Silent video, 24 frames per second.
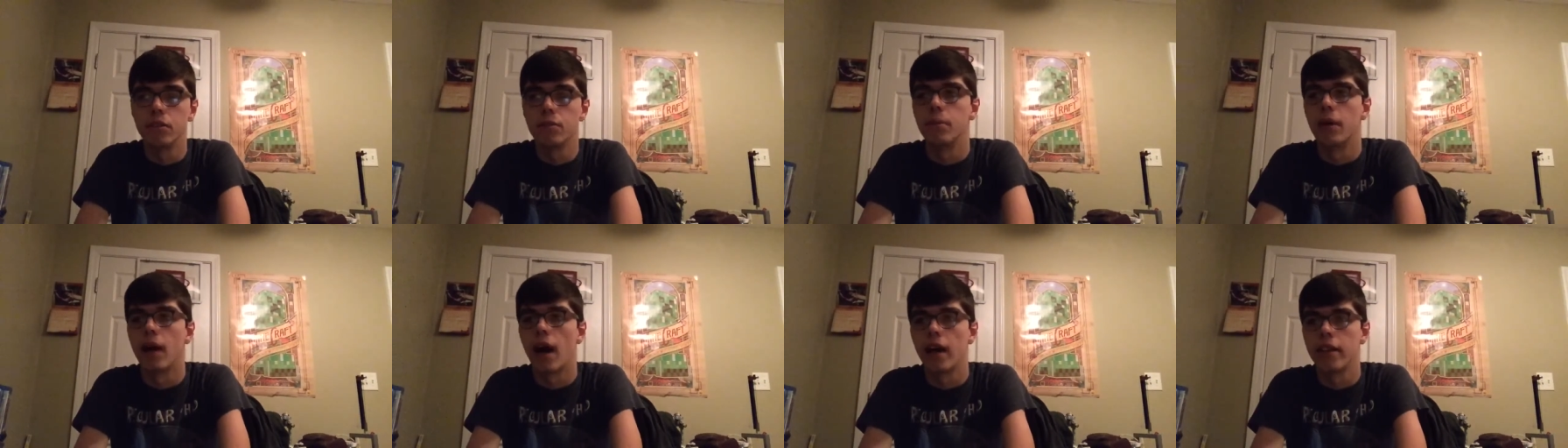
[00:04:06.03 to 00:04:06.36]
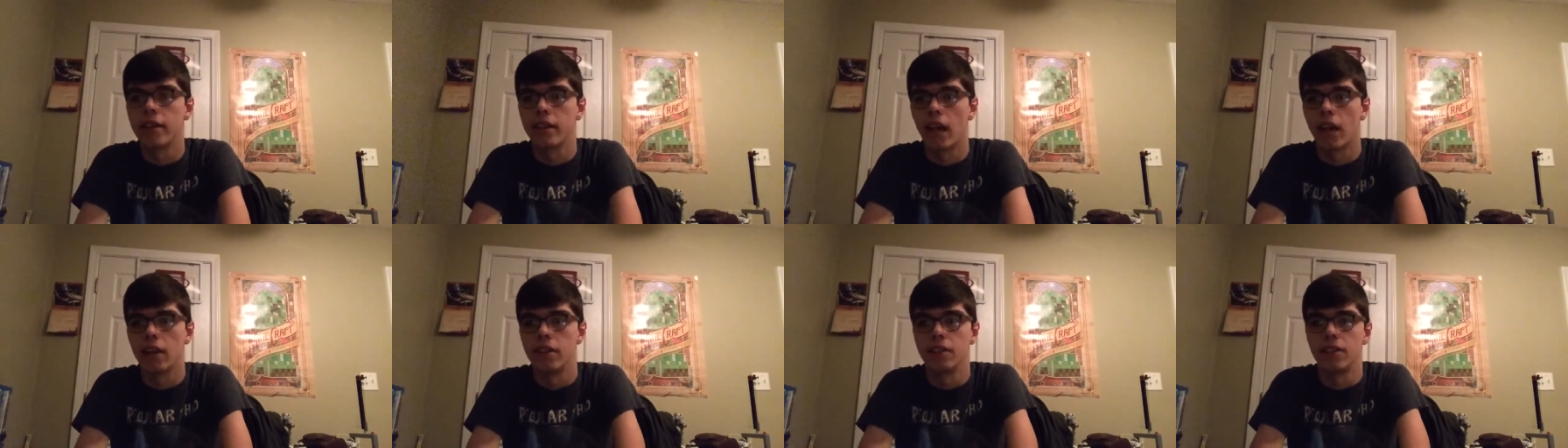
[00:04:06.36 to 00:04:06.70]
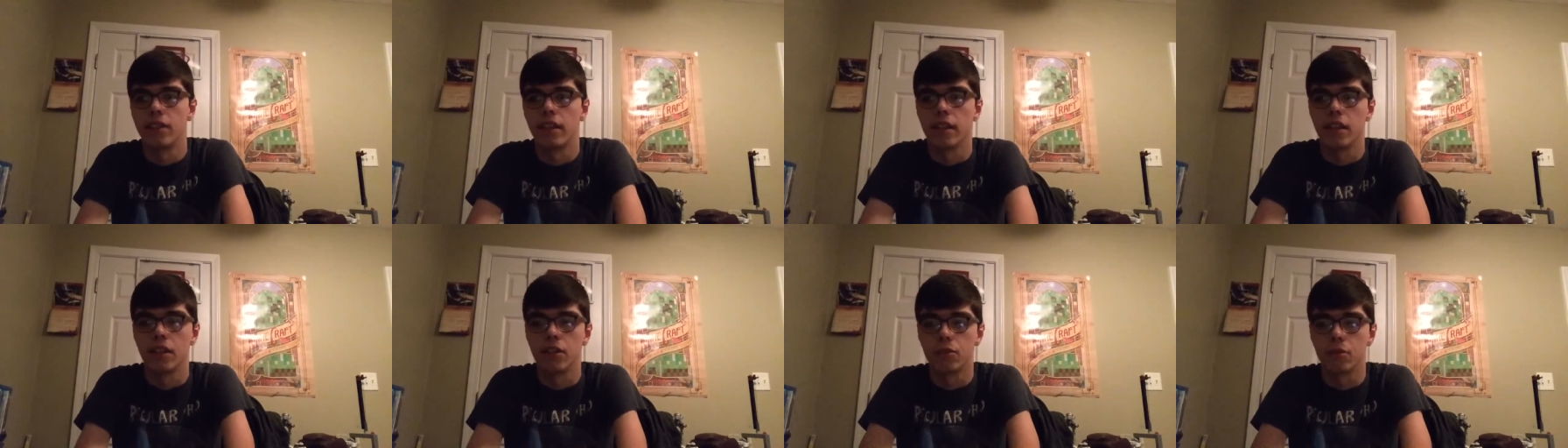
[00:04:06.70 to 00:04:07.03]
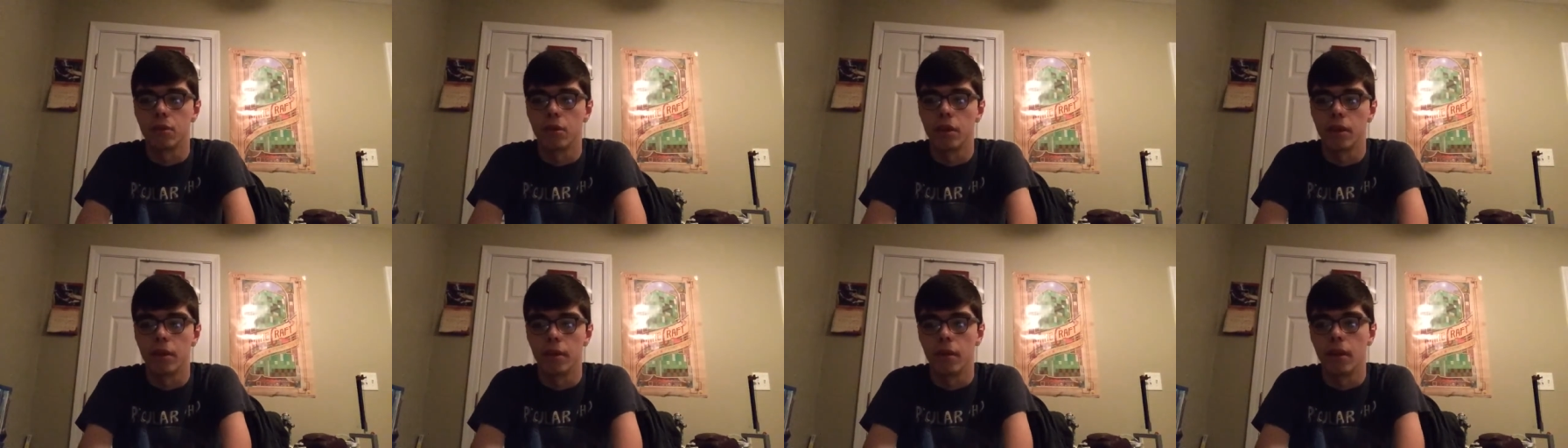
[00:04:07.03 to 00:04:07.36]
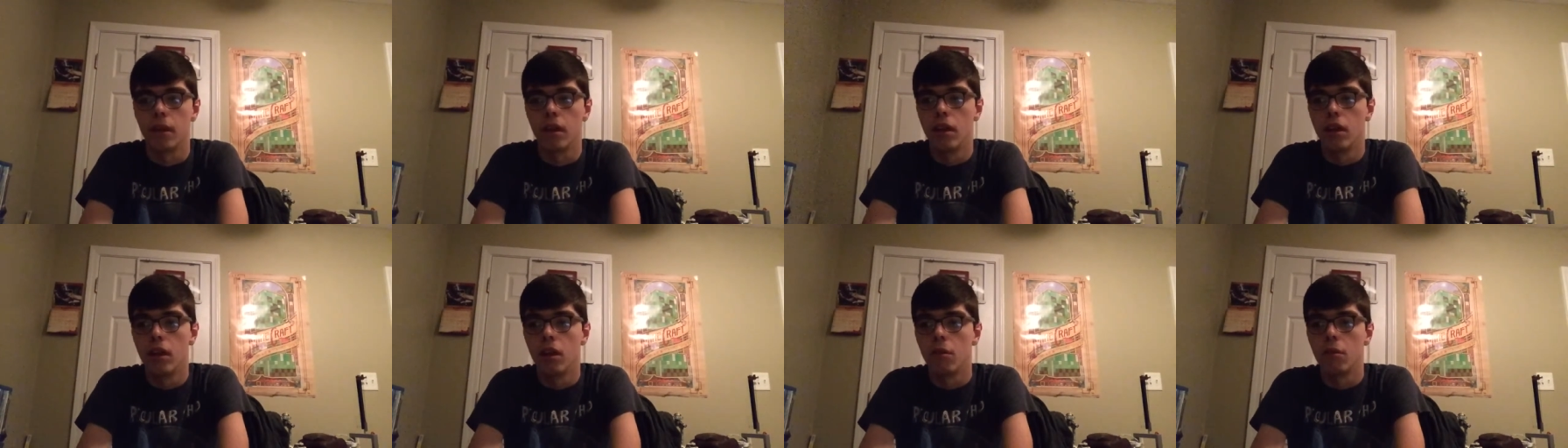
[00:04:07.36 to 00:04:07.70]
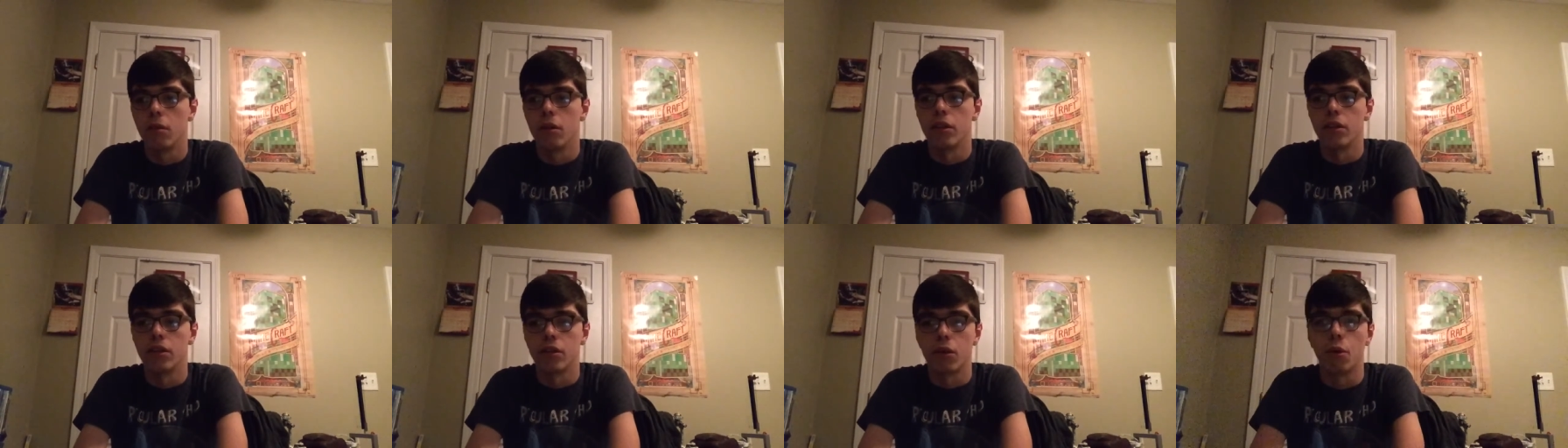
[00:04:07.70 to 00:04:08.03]
But I just think he's really,
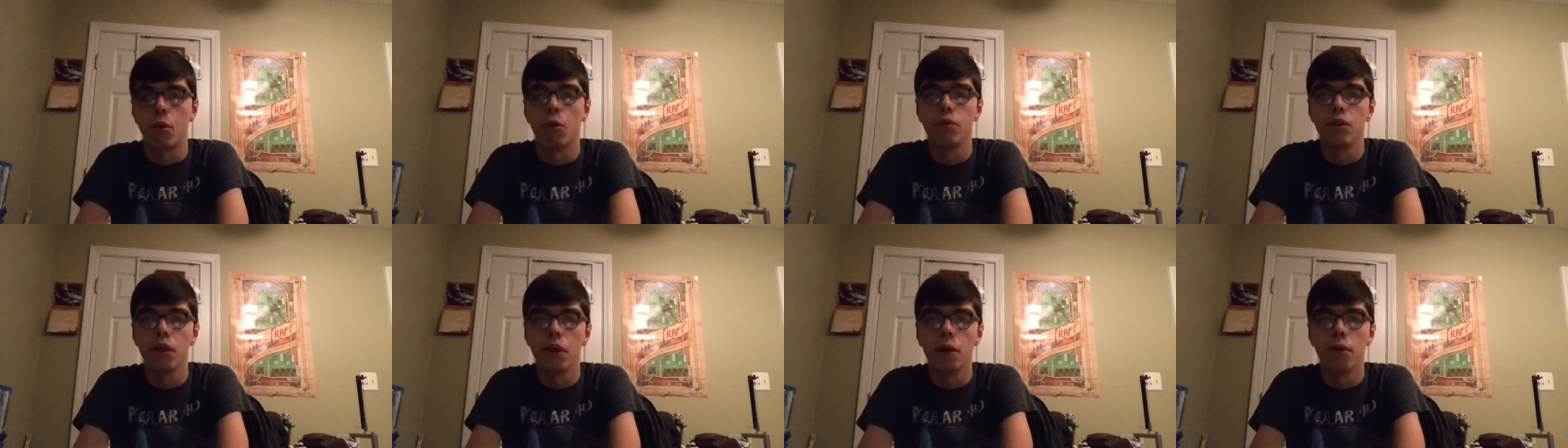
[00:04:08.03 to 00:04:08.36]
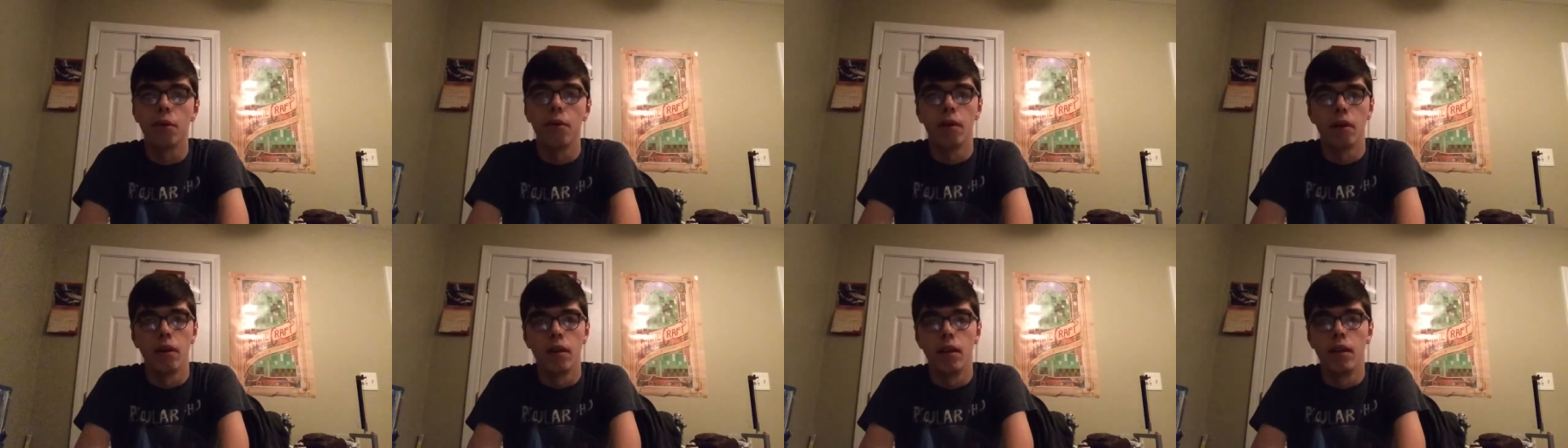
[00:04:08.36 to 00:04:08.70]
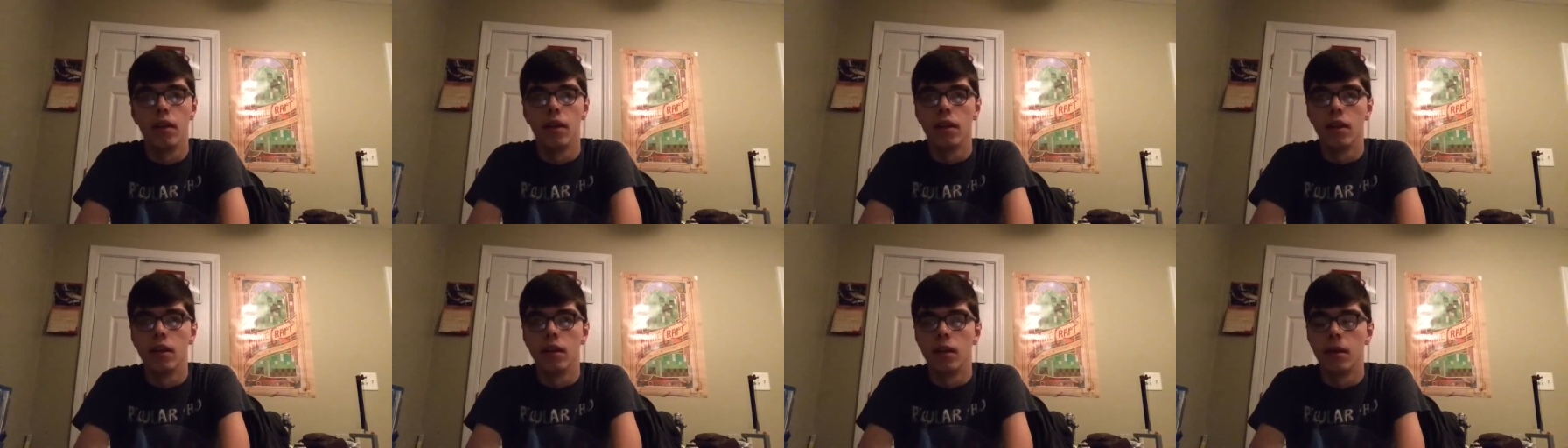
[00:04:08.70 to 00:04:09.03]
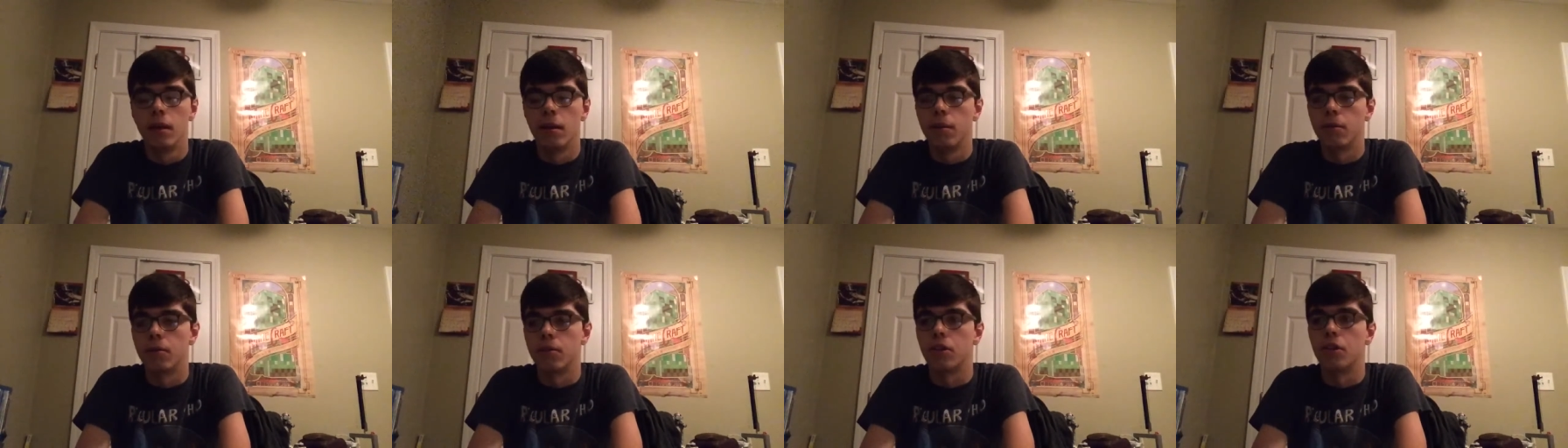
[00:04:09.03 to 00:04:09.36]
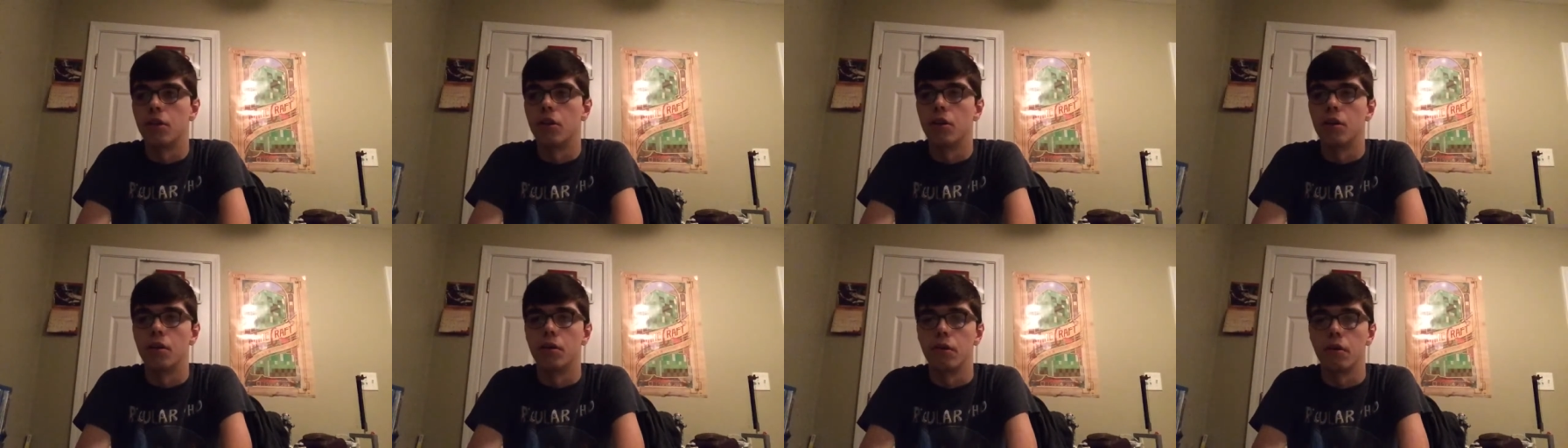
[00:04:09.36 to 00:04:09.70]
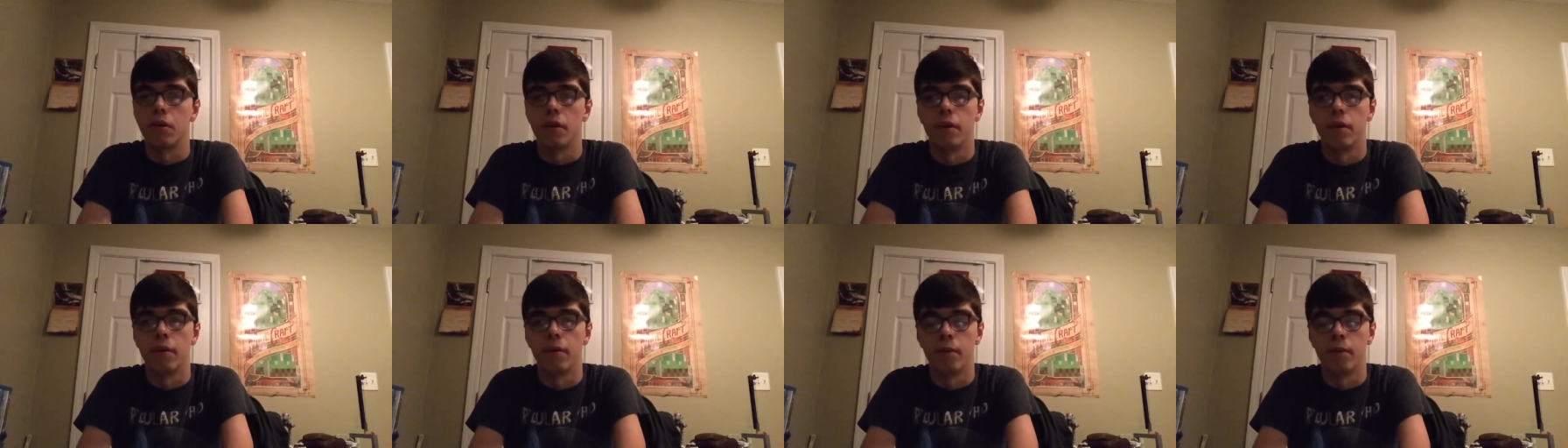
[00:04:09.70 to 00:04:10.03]
really cool though. So